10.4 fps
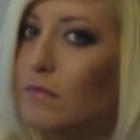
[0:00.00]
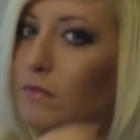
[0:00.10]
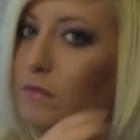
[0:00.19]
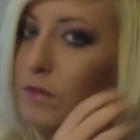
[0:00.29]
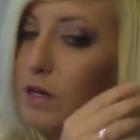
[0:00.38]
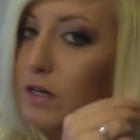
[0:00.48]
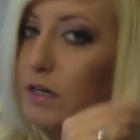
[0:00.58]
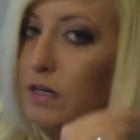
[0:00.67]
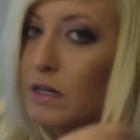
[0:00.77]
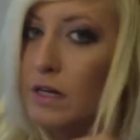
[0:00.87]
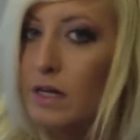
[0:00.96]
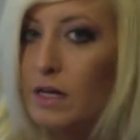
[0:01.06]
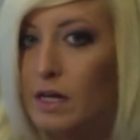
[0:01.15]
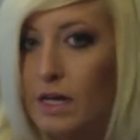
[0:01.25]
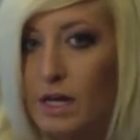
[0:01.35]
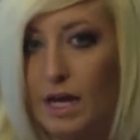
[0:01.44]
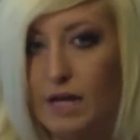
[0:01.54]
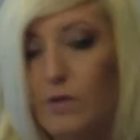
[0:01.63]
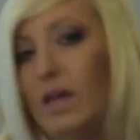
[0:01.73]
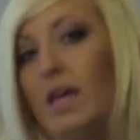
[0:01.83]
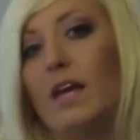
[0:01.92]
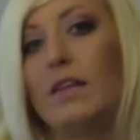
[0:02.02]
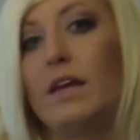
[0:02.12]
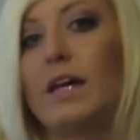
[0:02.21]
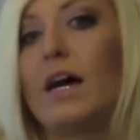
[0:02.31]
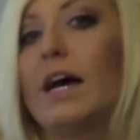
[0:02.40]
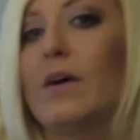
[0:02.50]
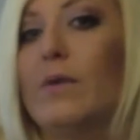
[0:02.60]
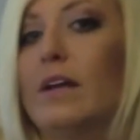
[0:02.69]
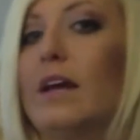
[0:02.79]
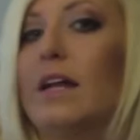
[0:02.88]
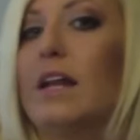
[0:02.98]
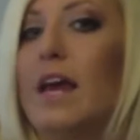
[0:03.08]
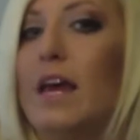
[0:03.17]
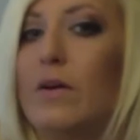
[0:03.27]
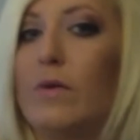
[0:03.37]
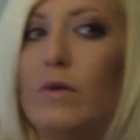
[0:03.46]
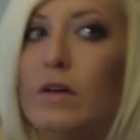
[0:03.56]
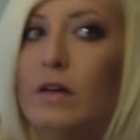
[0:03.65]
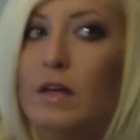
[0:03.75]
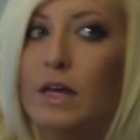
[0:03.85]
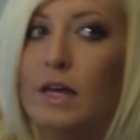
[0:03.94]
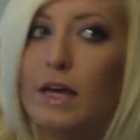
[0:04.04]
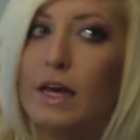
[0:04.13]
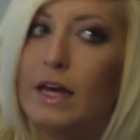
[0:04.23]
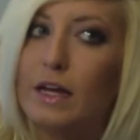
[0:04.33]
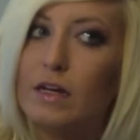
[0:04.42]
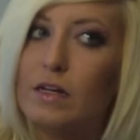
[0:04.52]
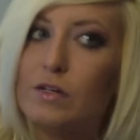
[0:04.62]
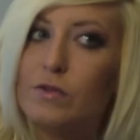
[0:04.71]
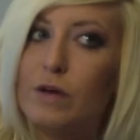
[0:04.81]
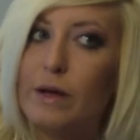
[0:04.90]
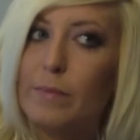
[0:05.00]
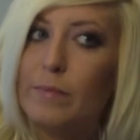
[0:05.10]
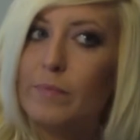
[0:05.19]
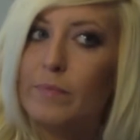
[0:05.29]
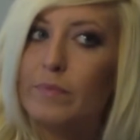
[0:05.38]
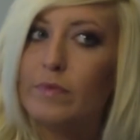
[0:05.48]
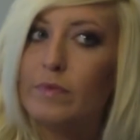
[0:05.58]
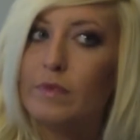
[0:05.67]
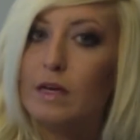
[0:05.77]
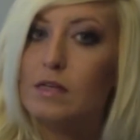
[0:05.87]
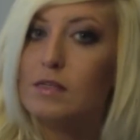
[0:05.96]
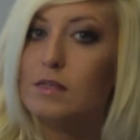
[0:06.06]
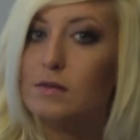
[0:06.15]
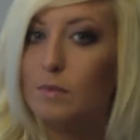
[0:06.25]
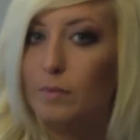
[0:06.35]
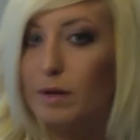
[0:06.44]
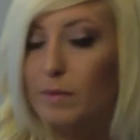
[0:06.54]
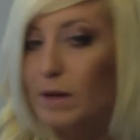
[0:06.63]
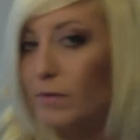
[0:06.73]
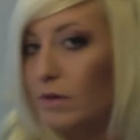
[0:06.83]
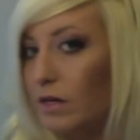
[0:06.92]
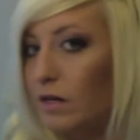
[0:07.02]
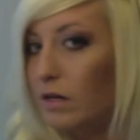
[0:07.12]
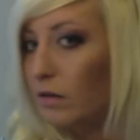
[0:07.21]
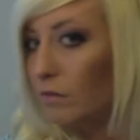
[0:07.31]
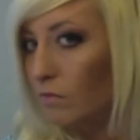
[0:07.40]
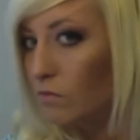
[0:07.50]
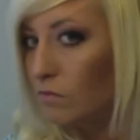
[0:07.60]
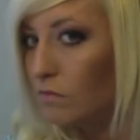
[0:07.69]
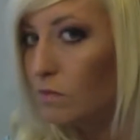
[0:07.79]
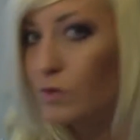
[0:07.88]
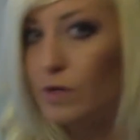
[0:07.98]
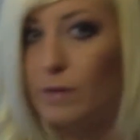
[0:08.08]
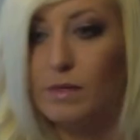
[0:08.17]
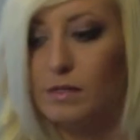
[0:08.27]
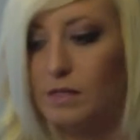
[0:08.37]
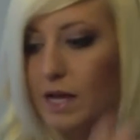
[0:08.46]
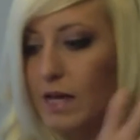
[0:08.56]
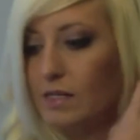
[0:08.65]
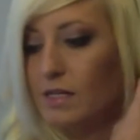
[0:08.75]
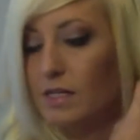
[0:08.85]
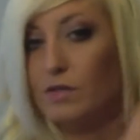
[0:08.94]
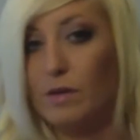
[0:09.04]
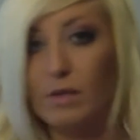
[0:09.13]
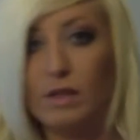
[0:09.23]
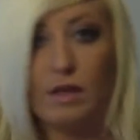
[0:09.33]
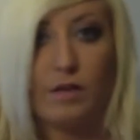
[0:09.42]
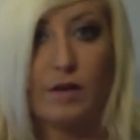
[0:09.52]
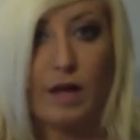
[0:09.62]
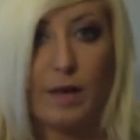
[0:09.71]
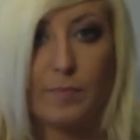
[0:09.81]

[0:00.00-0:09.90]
look. And you can, like, I go in at an angle and trim this, but I'm not really gonna trim this today because I just trimmed it the other day.